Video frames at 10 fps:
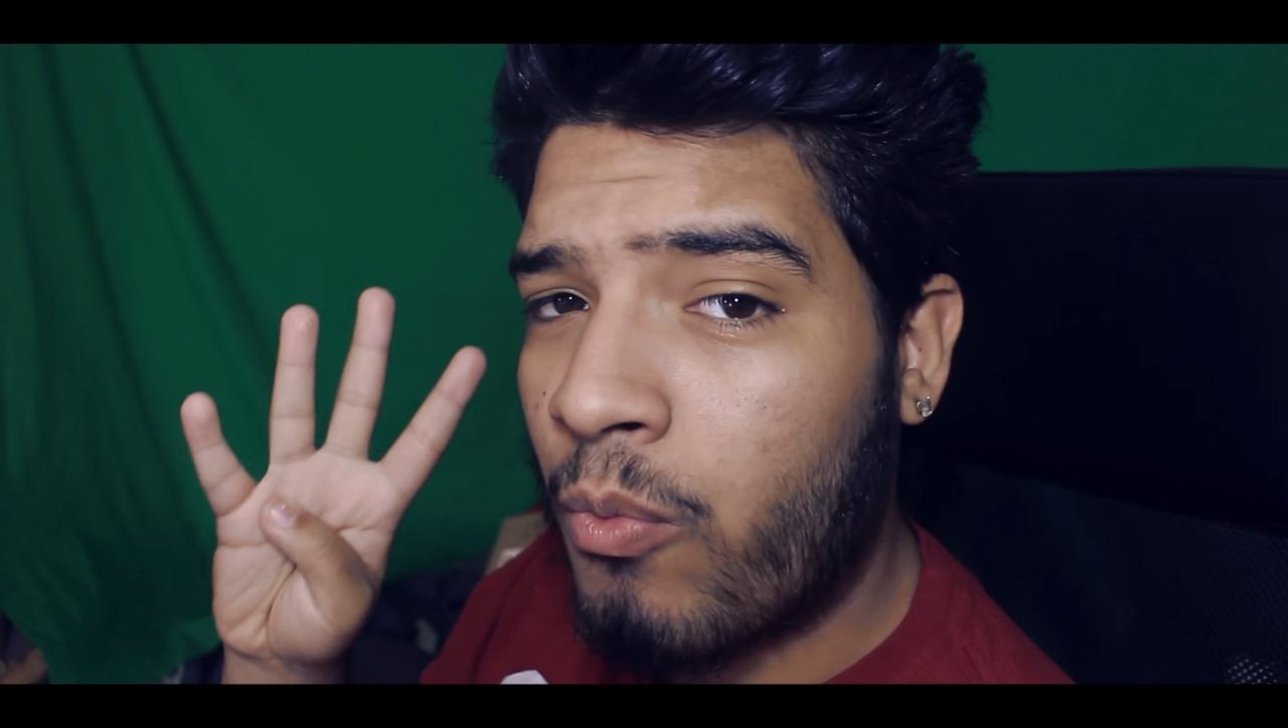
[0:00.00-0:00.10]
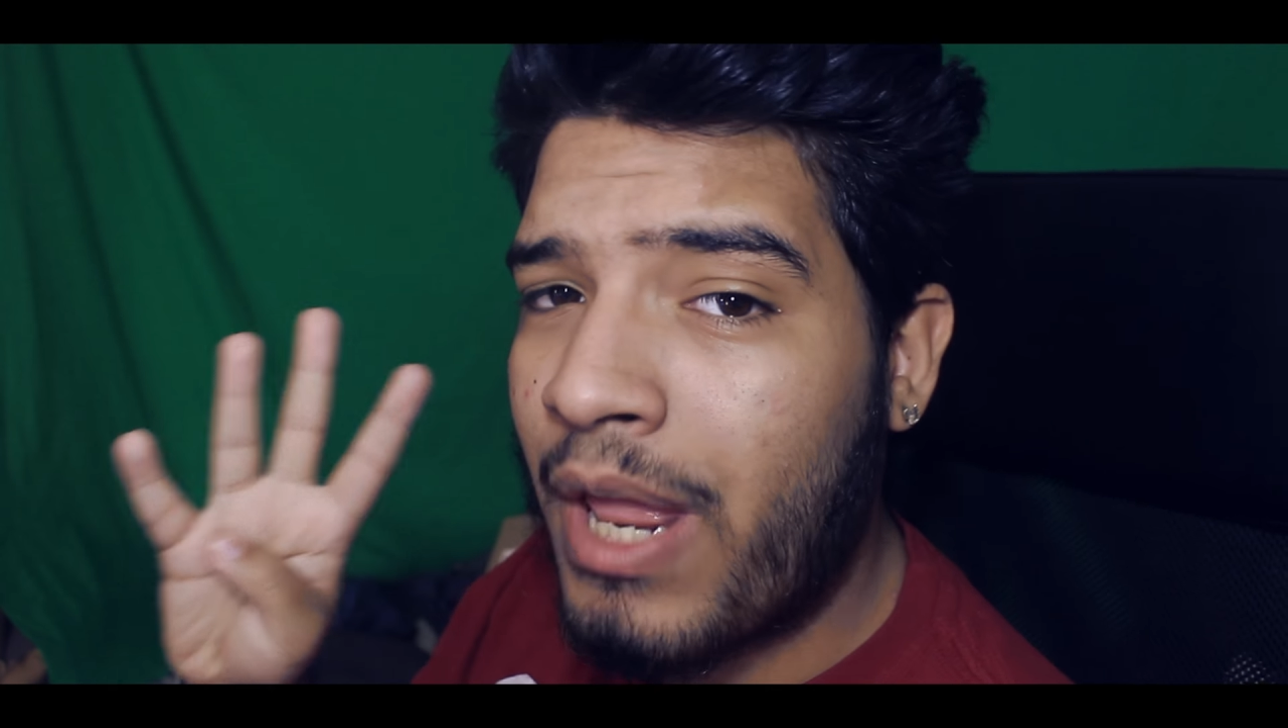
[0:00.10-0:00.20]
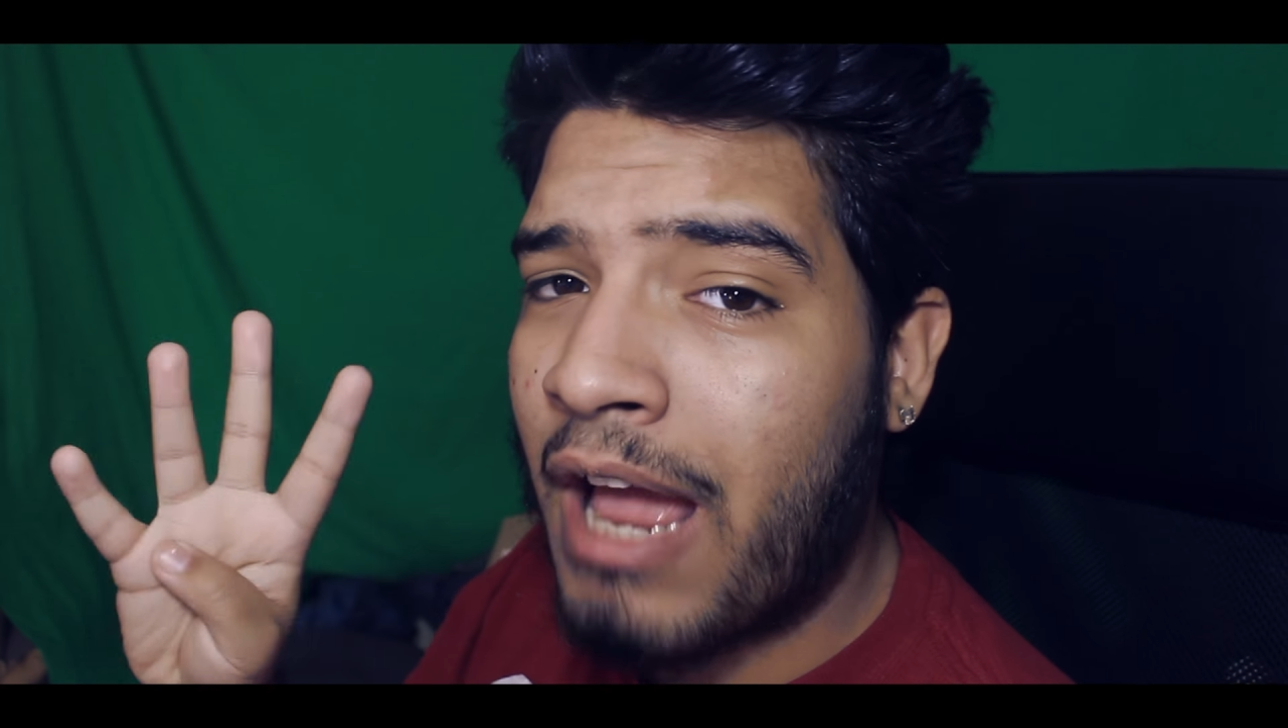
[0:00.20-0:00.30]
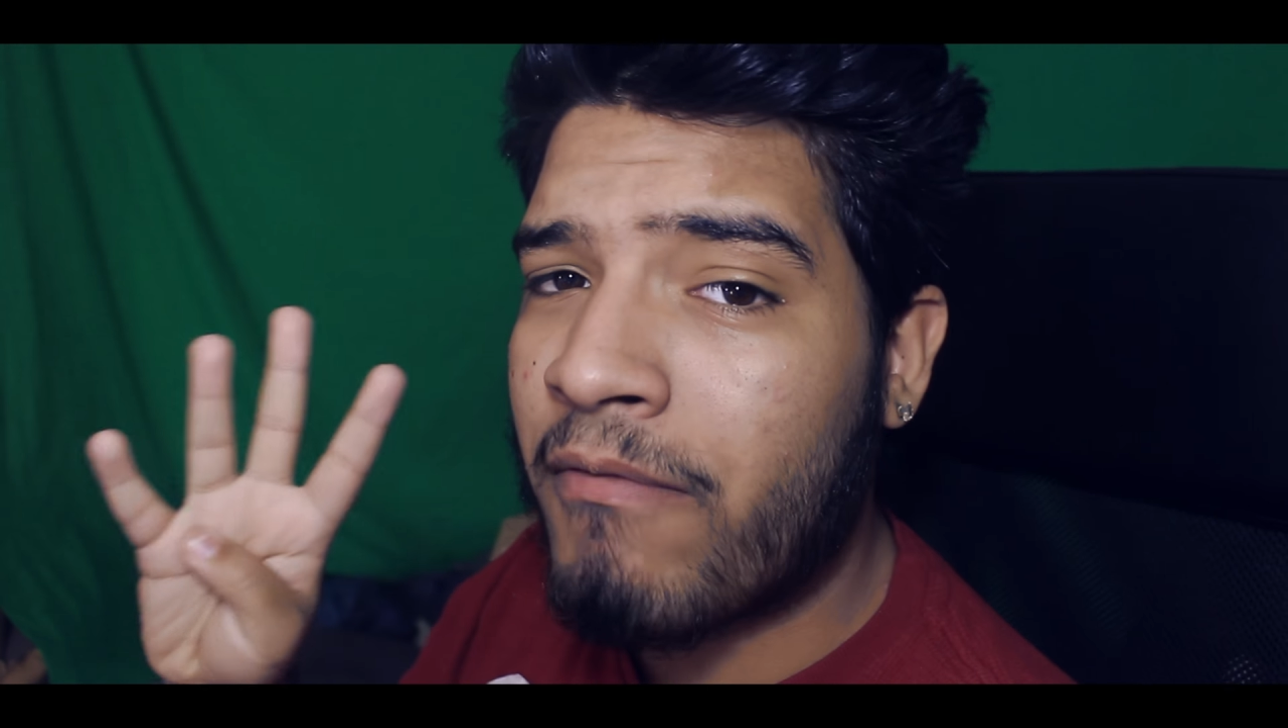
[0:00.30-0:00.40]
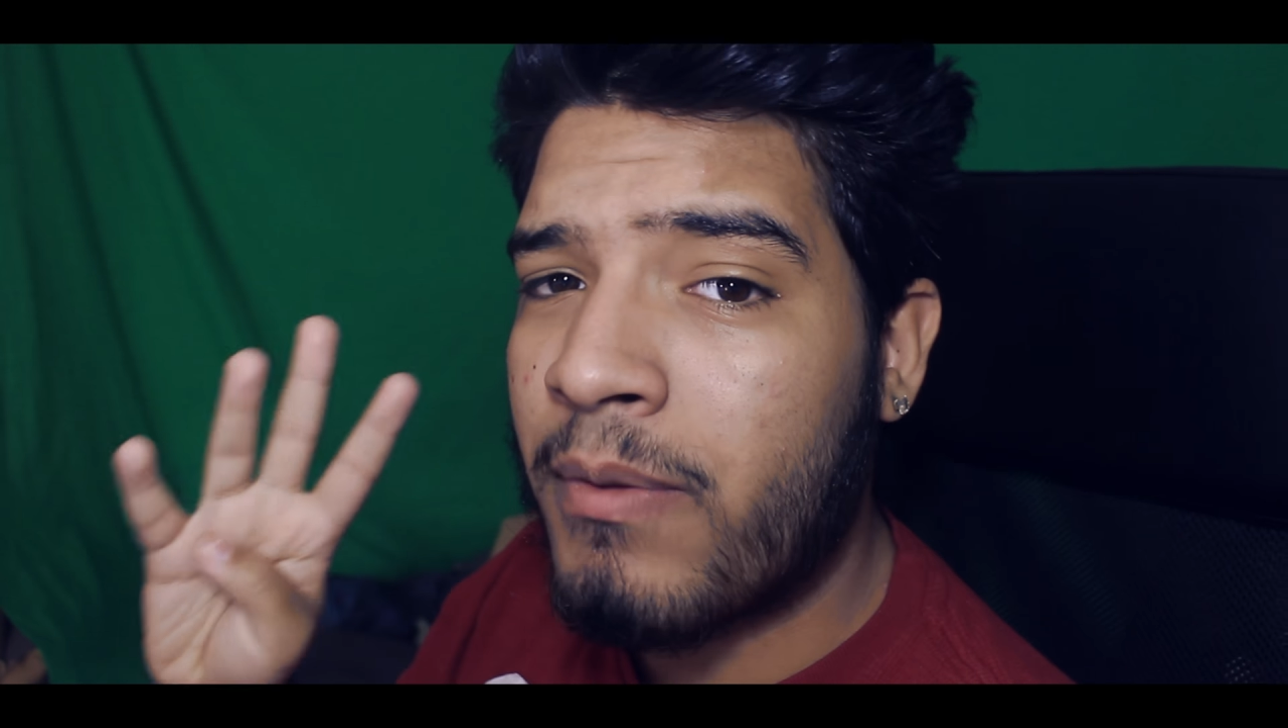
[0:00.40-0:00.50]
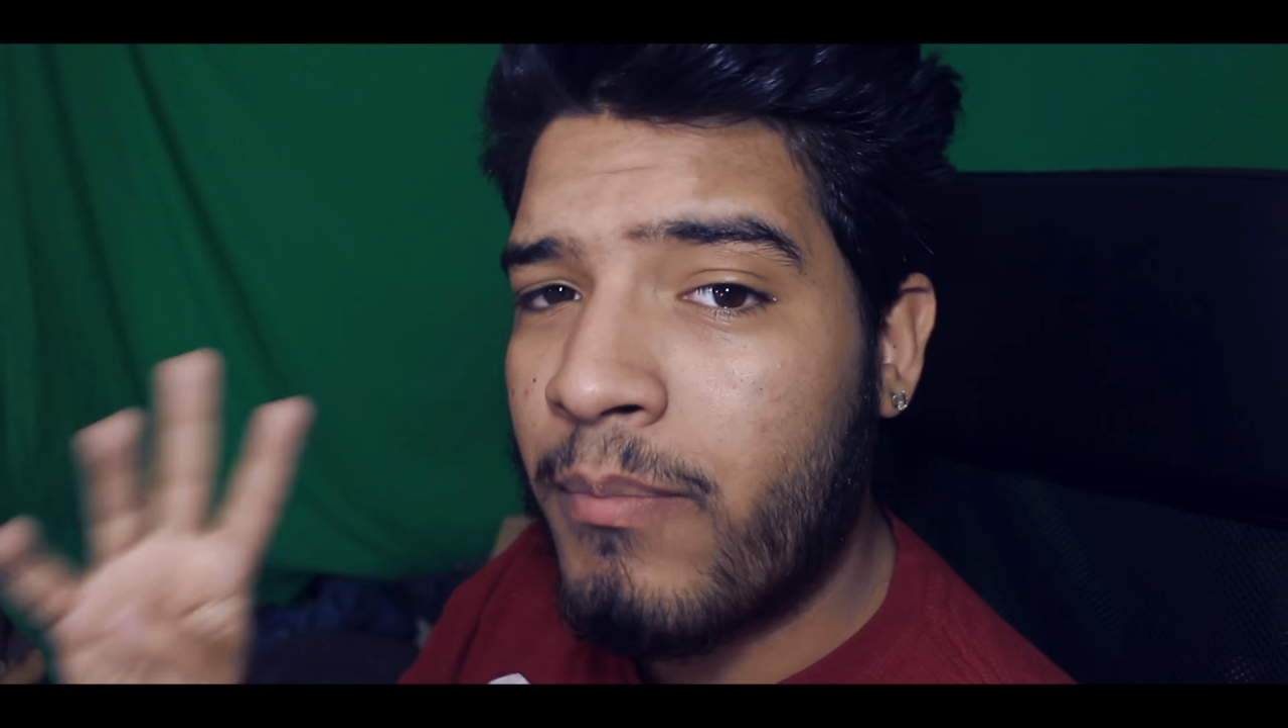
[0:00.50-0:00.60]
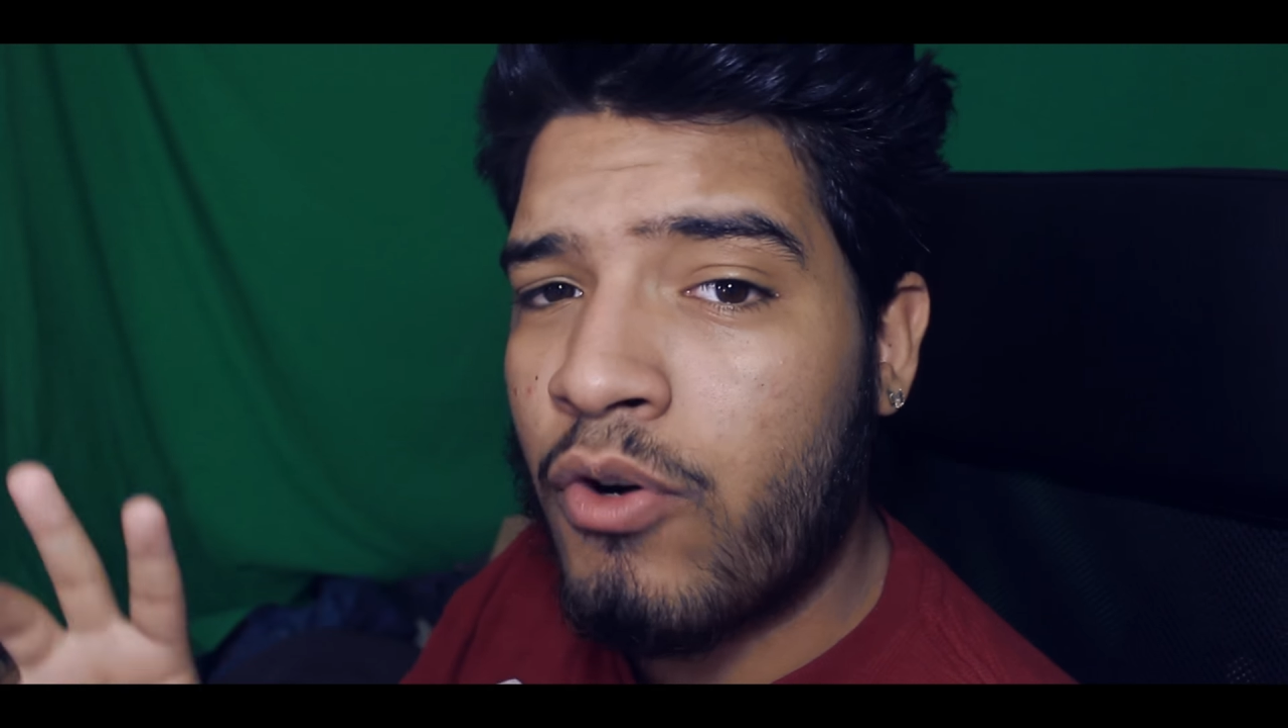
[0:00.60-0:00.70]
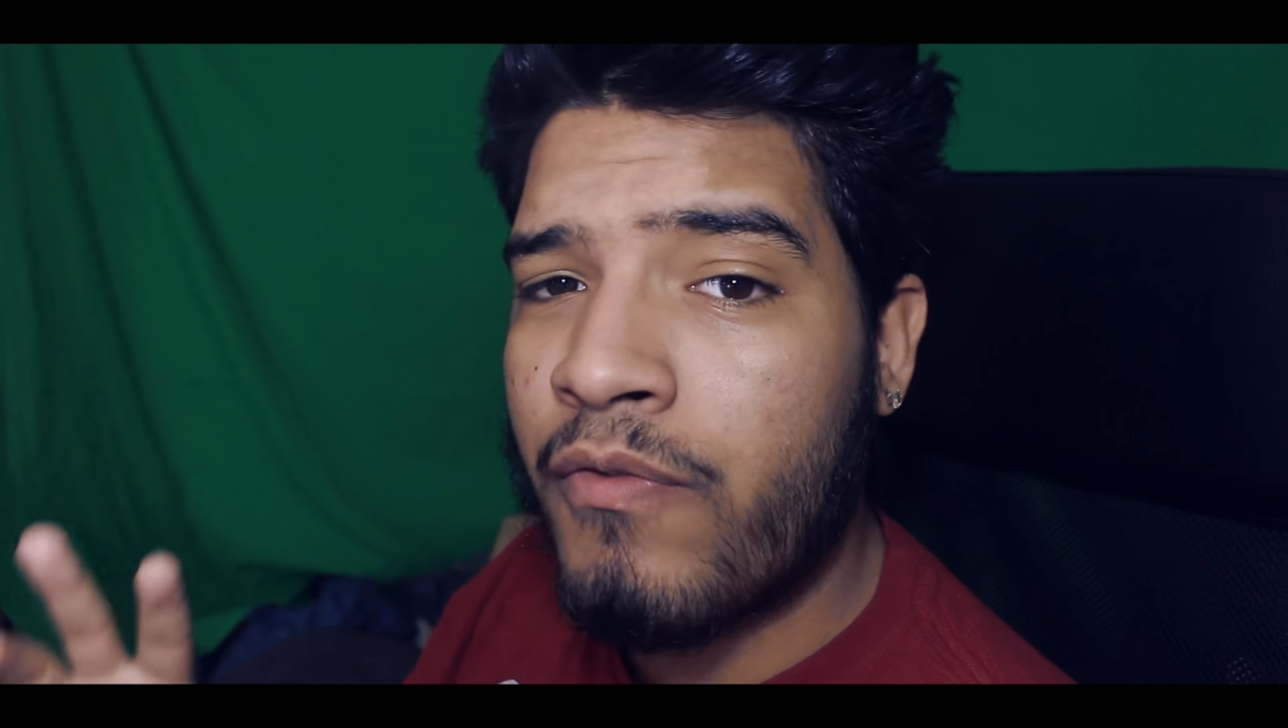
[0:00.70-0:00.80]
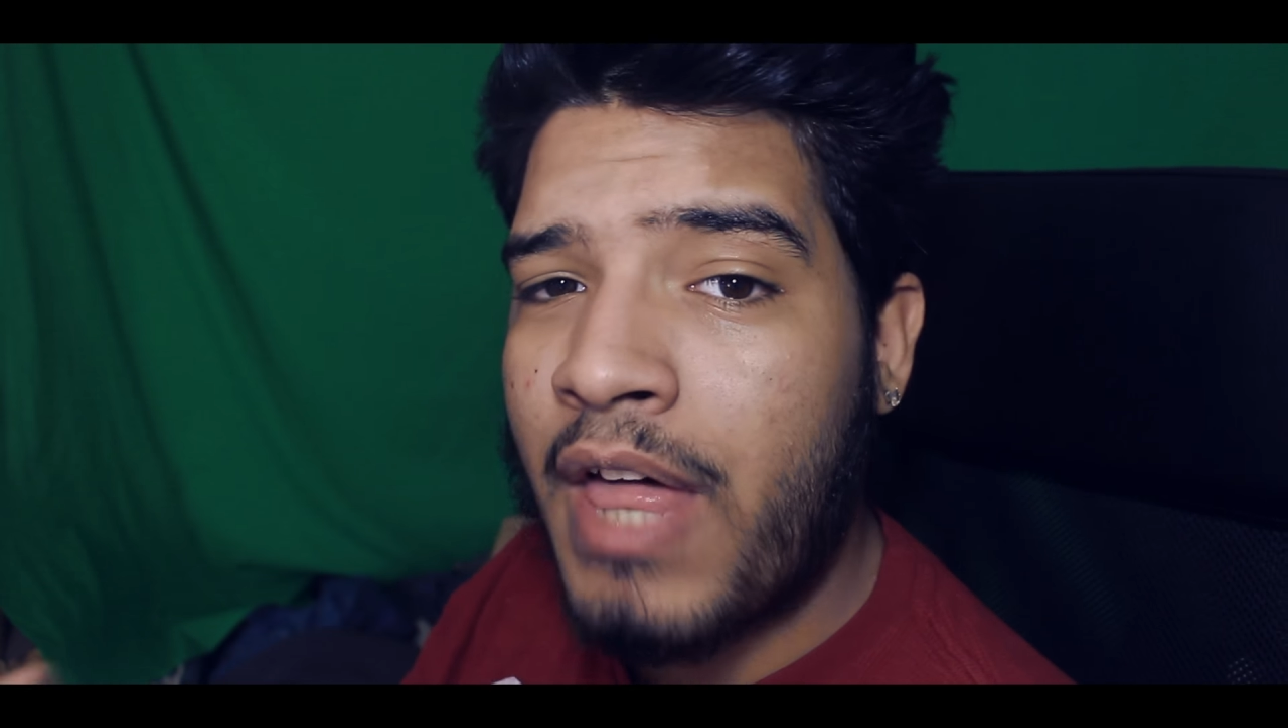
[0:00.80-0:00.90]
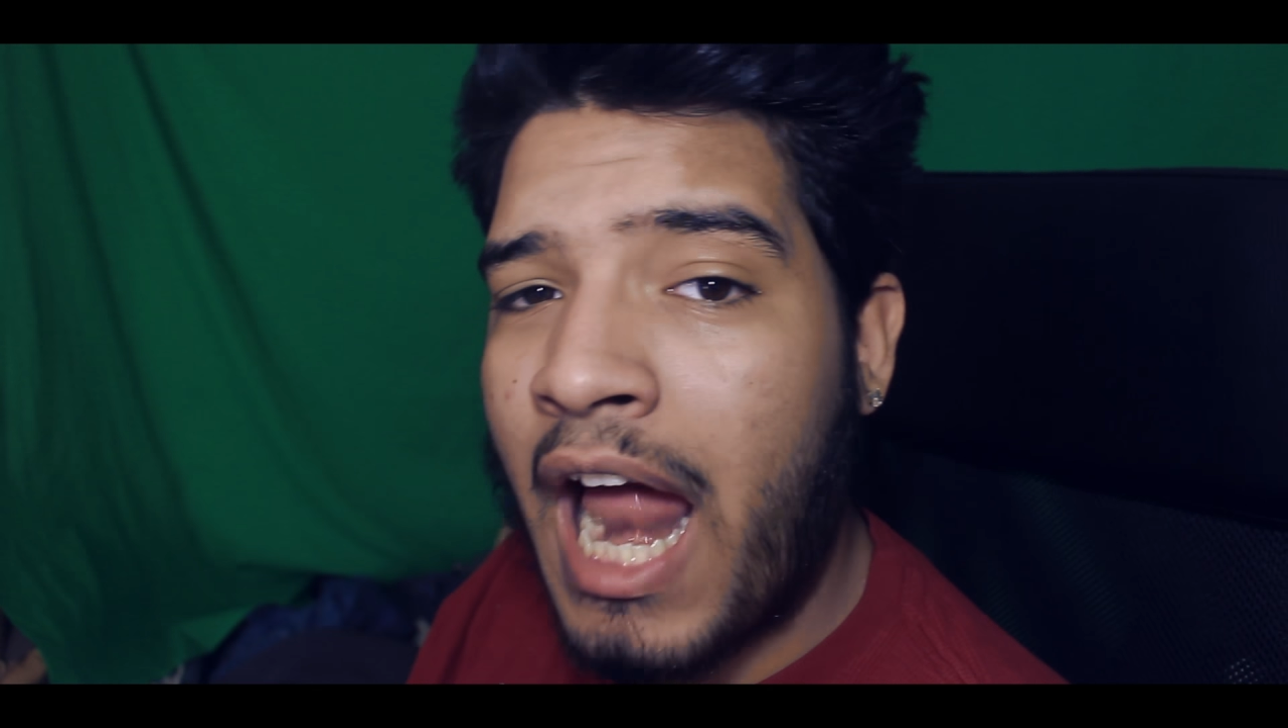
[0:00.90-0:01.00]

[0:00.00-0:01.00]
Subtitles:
we have the move that